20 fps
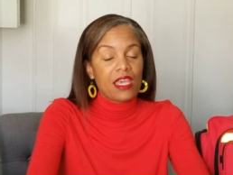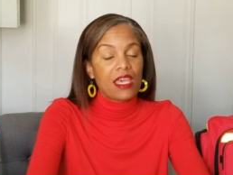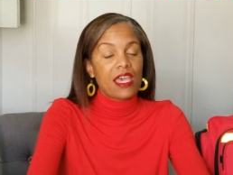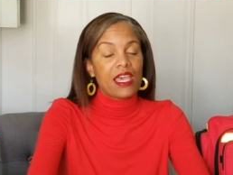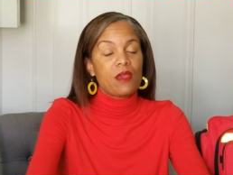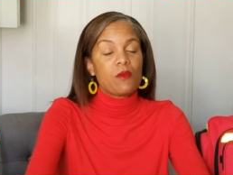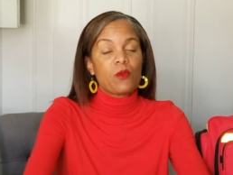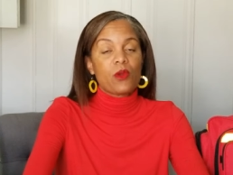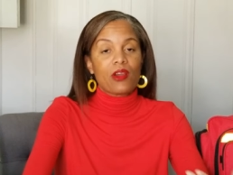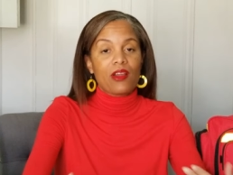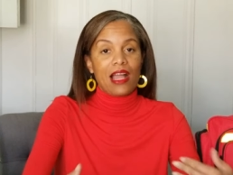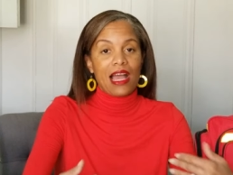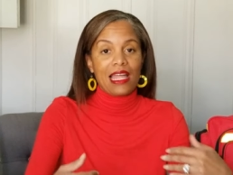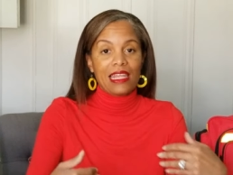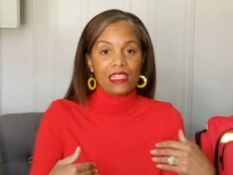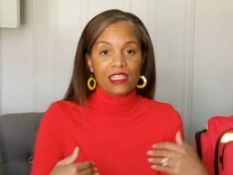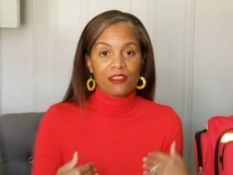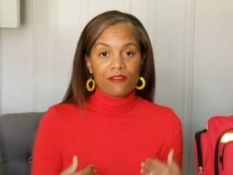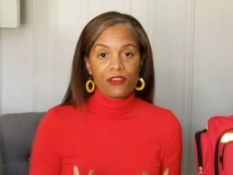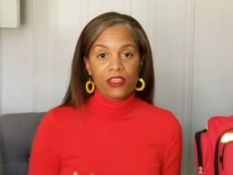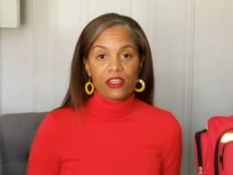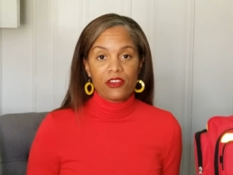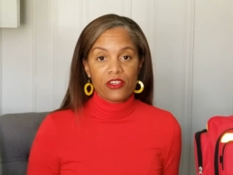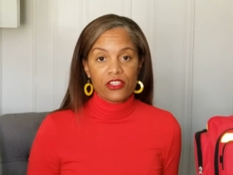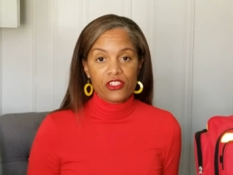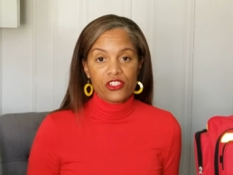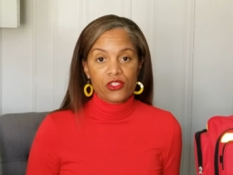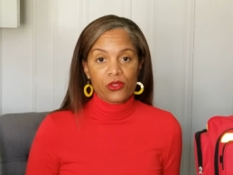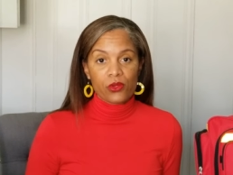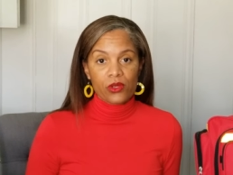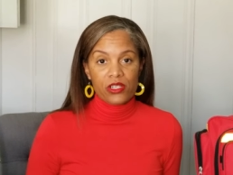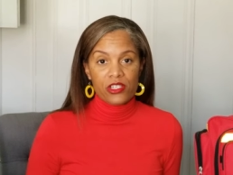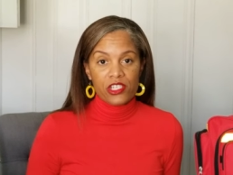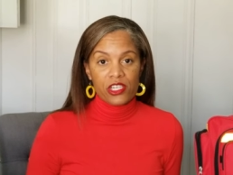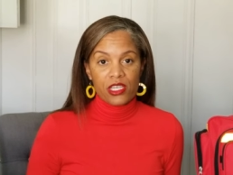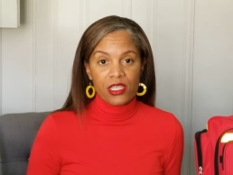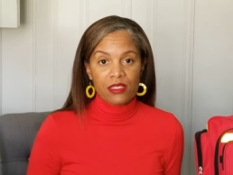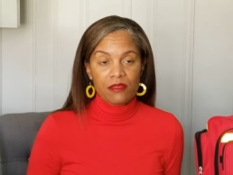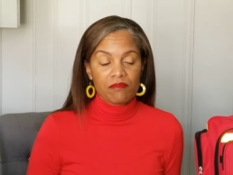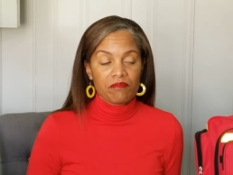And where I live here in
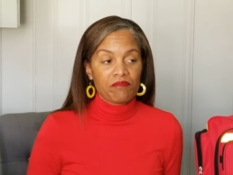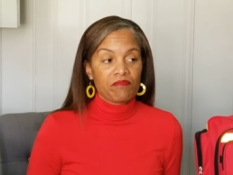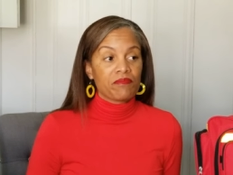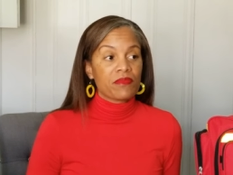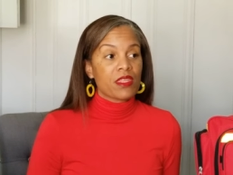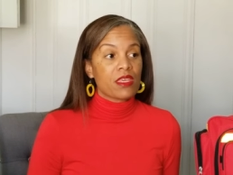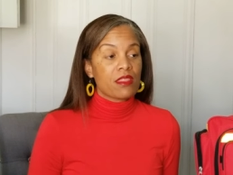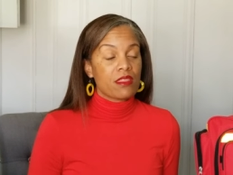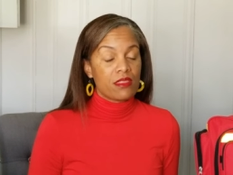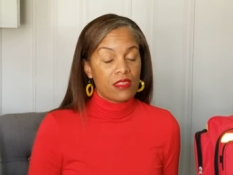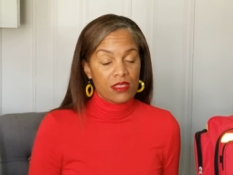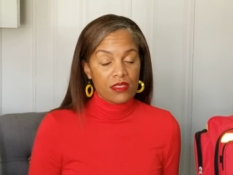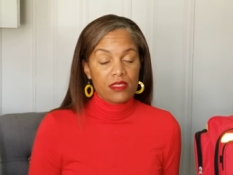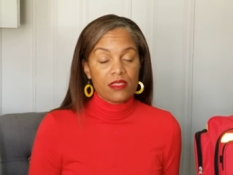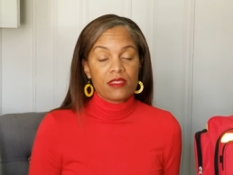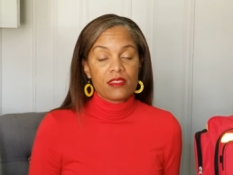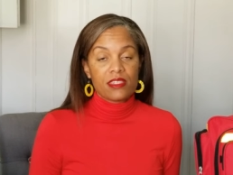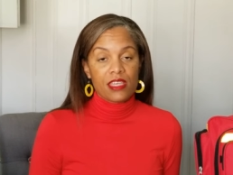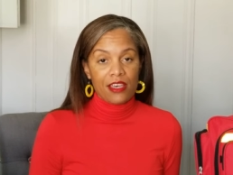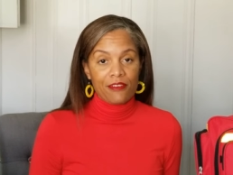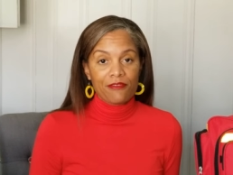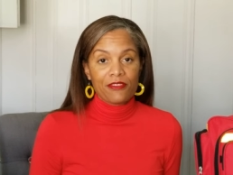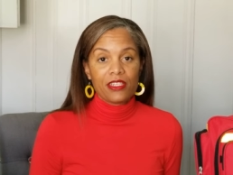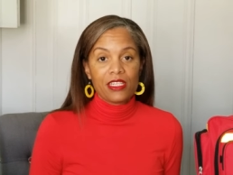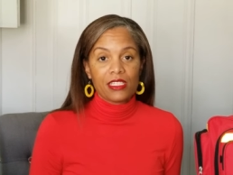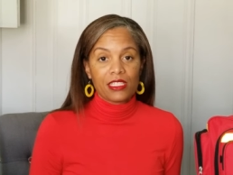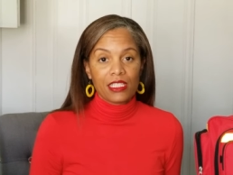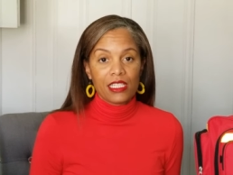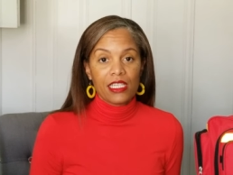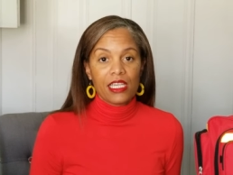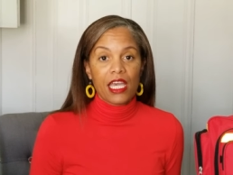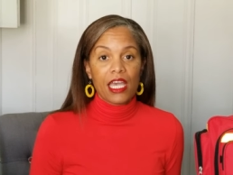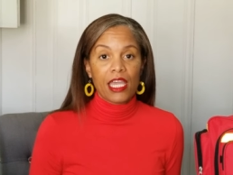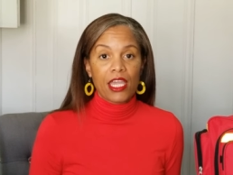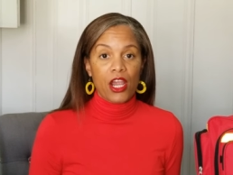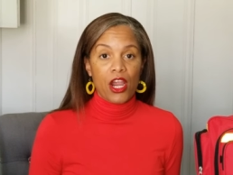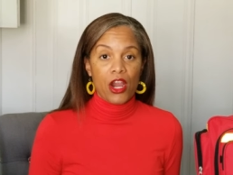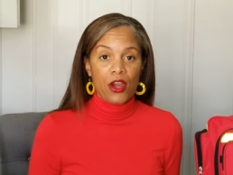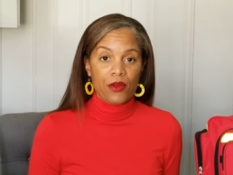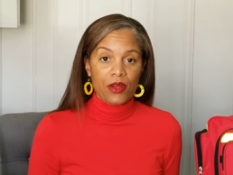Georgia, this is definitely a
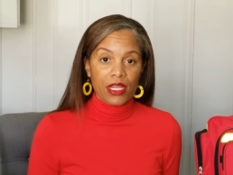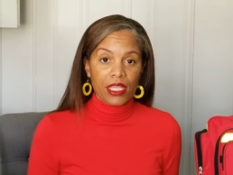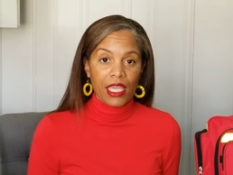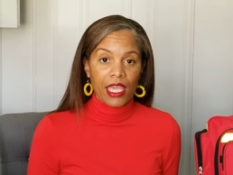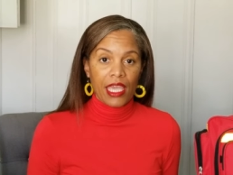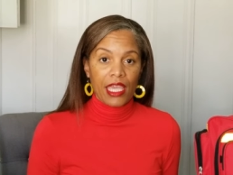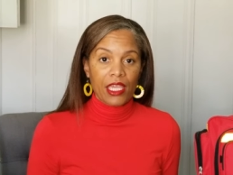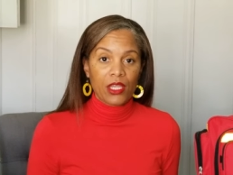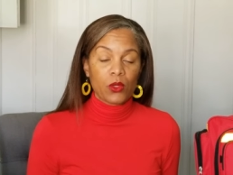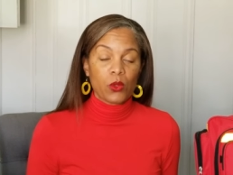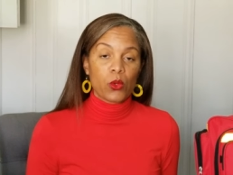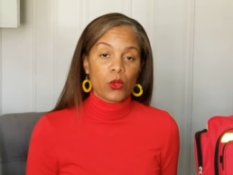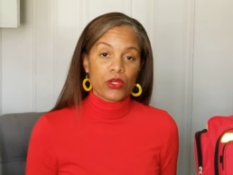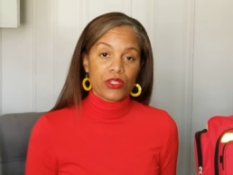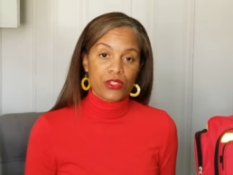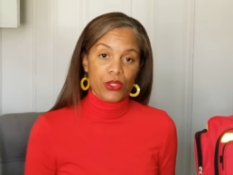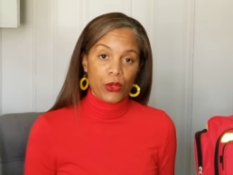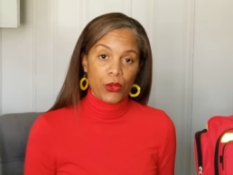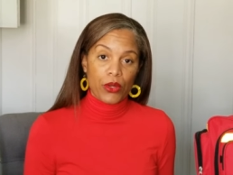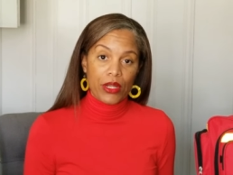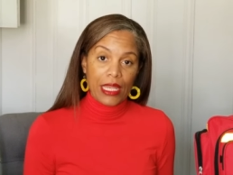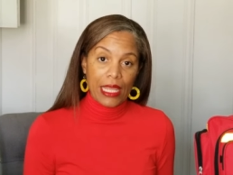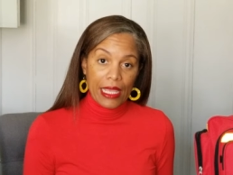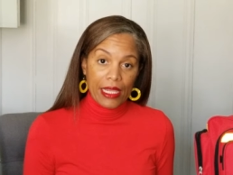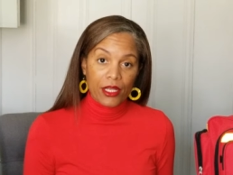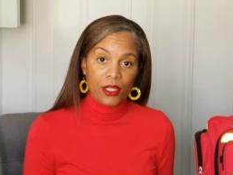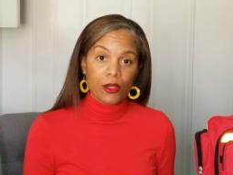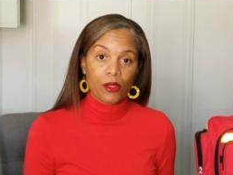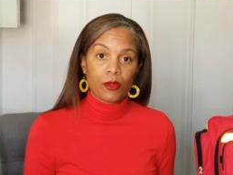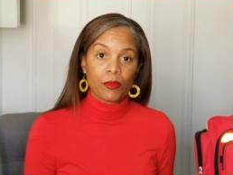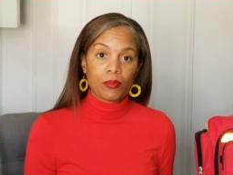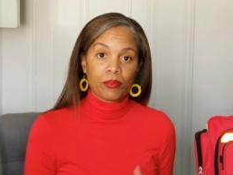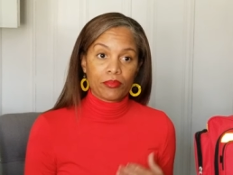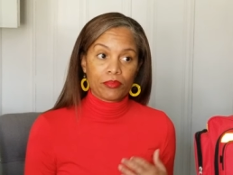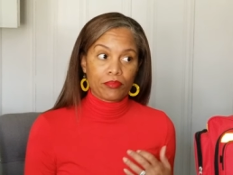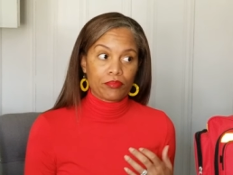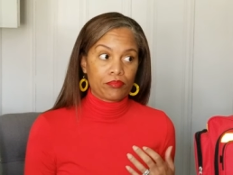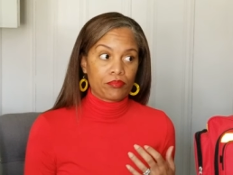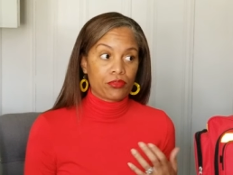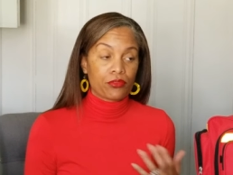hurricane or tornado
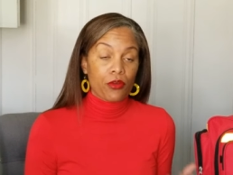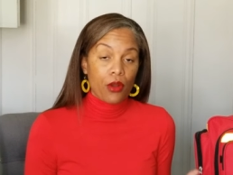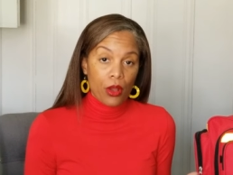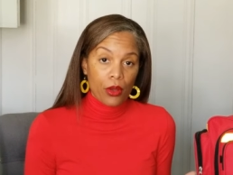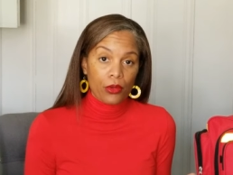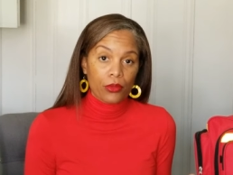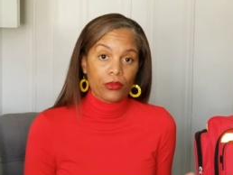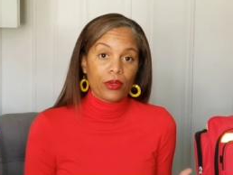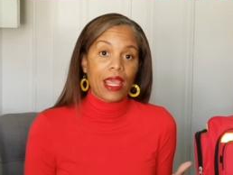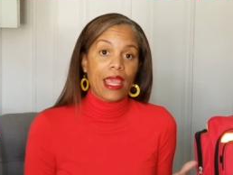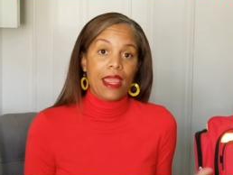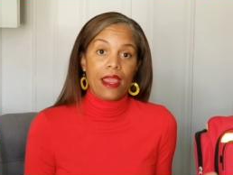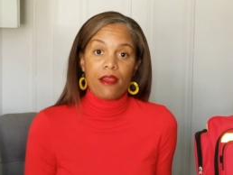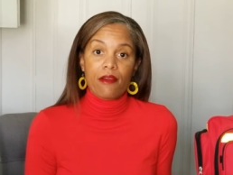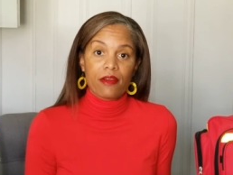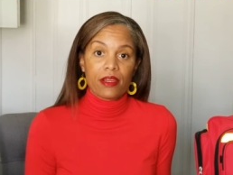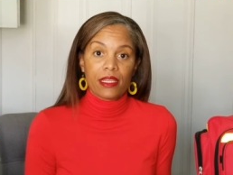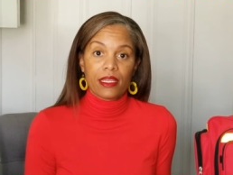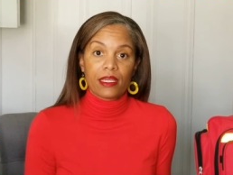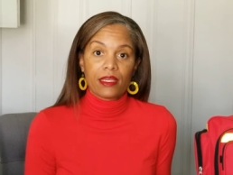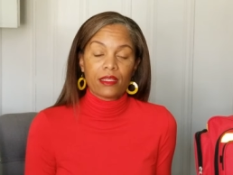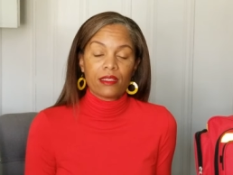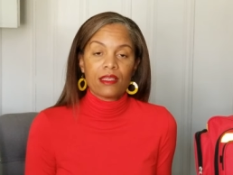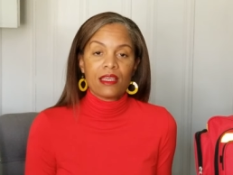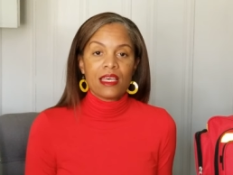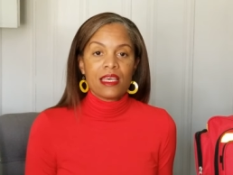prone area.